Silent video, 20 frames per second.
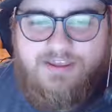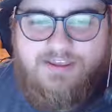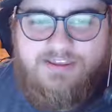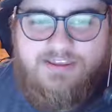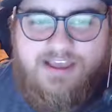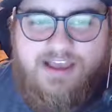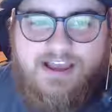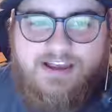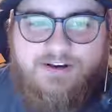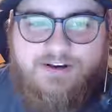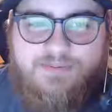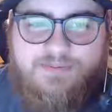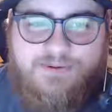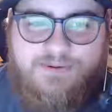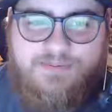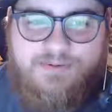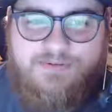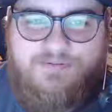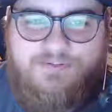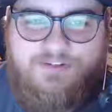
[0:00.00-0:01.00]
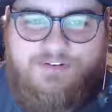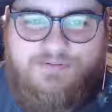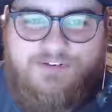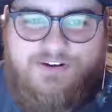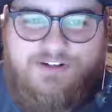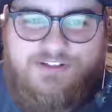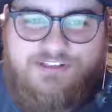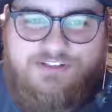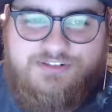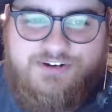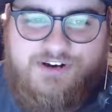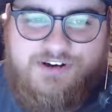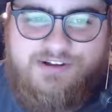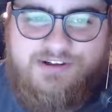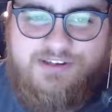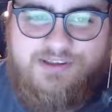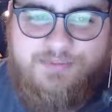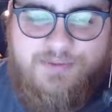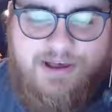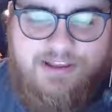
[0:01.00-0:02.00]
Yeah, I know people feel very
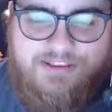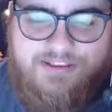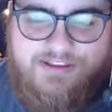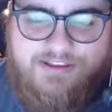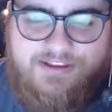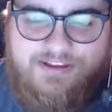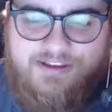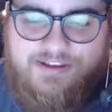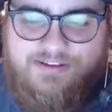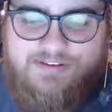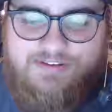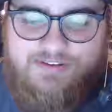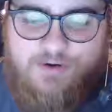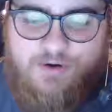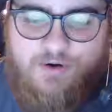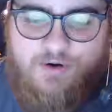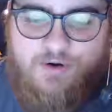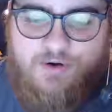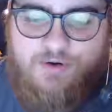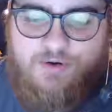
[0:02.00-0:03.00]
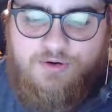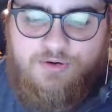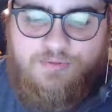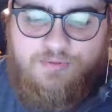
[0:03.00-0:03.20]
strongly about the whole